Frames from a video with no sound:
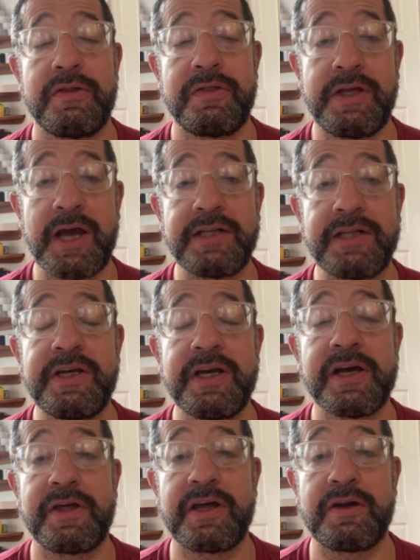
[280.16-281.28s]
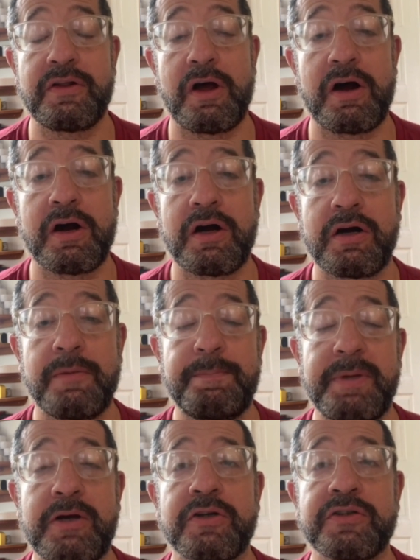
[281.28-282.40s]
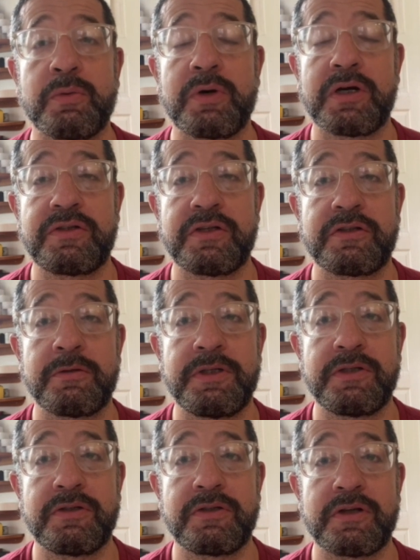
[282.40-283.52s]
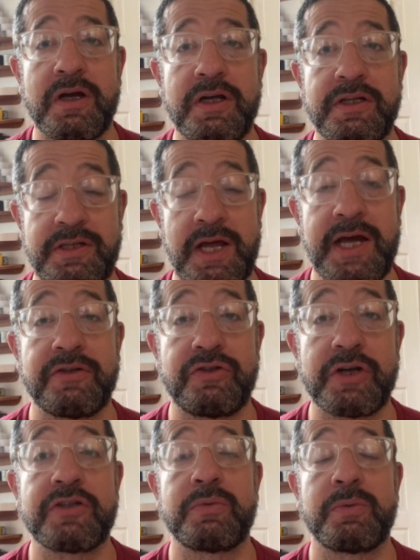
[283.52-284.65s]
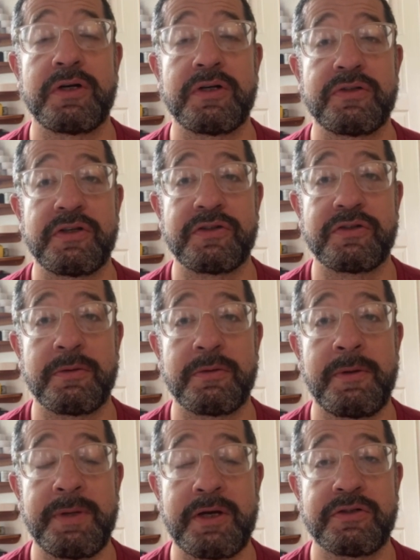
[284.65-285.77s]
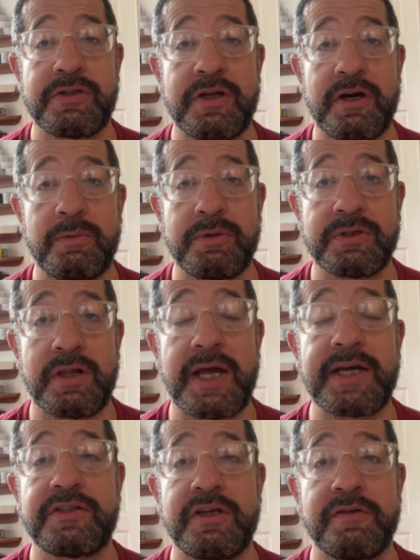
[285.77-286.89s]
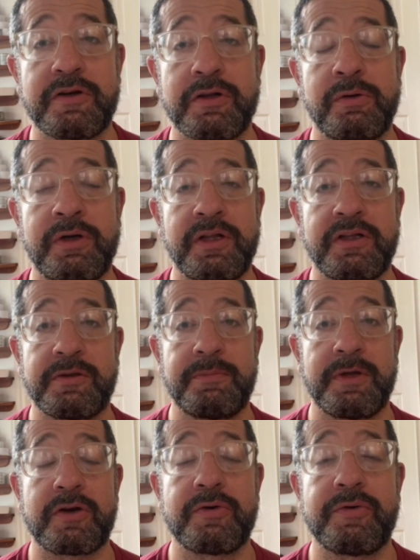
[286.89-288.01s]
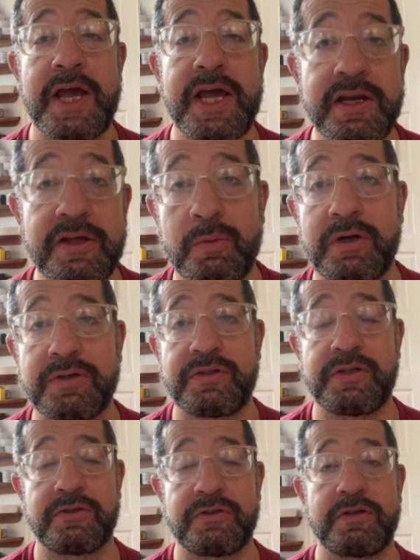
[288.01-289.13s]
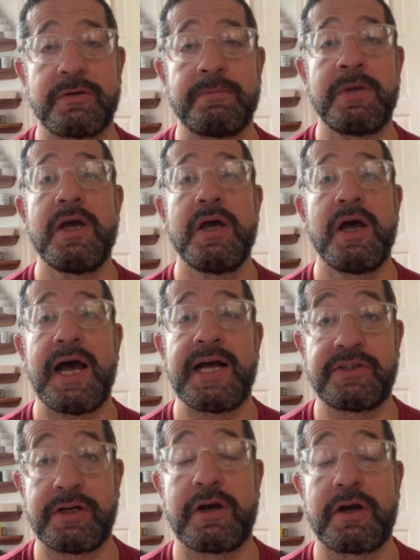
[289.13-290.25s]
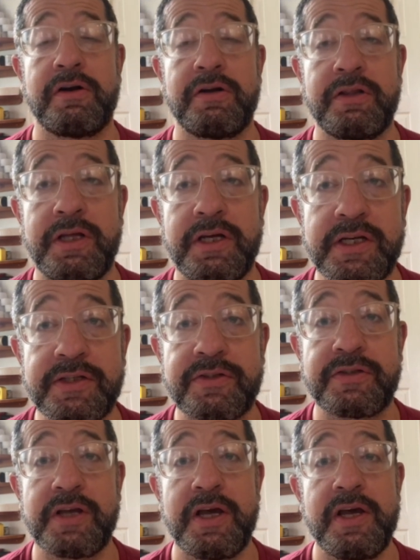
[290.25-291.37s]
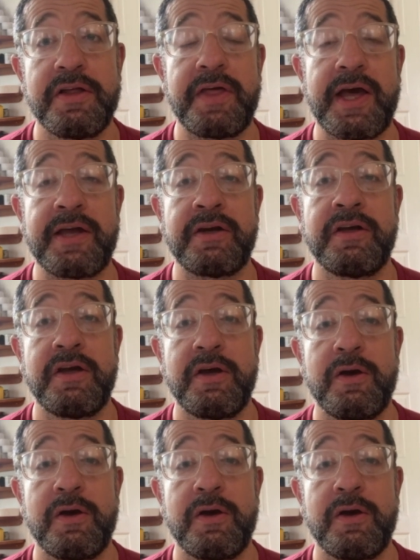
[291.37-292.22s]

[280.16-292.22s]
the idea that because the world system is not a just world system, and because there was a legacy of colonialism that created the world system as it currently exists, then